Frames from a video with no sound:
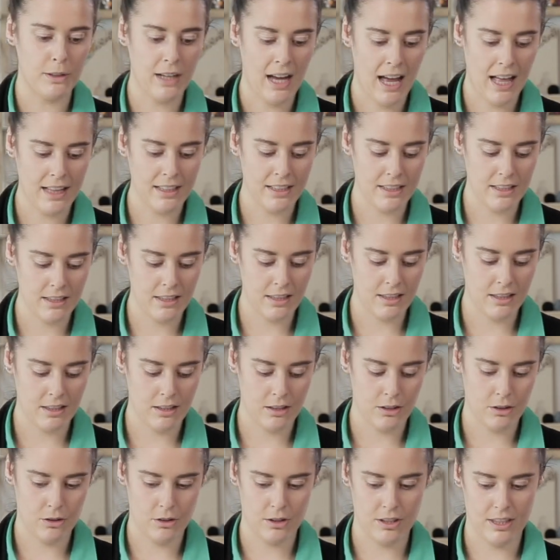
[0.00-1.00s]
colors
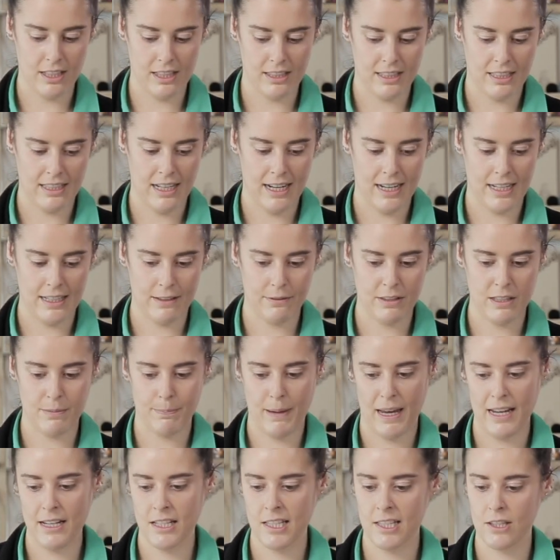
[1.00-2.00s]
using the negative
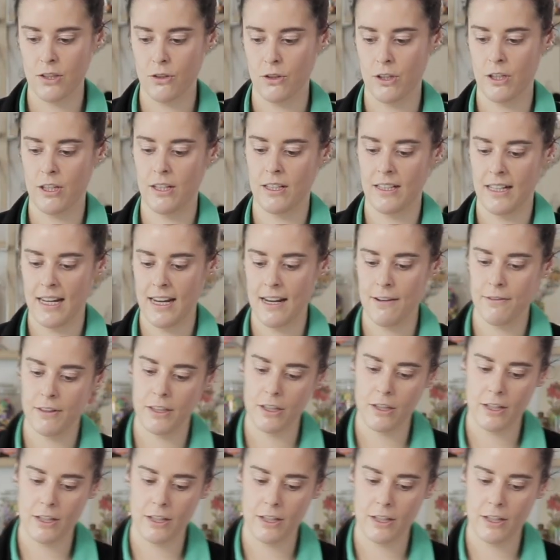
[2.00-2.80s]
space, or you can even